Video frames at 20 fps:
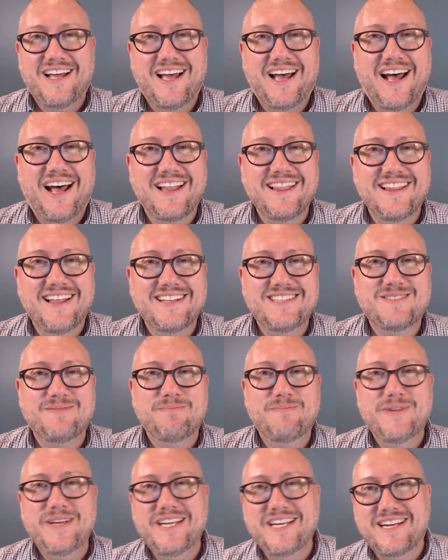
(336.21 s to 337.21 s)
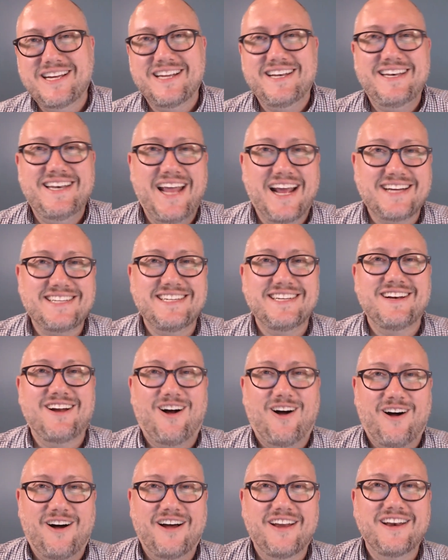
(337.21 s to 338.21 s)
Let's be connected
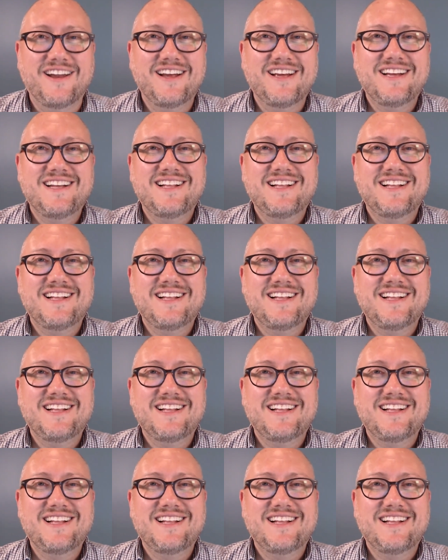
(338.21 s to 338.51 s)
on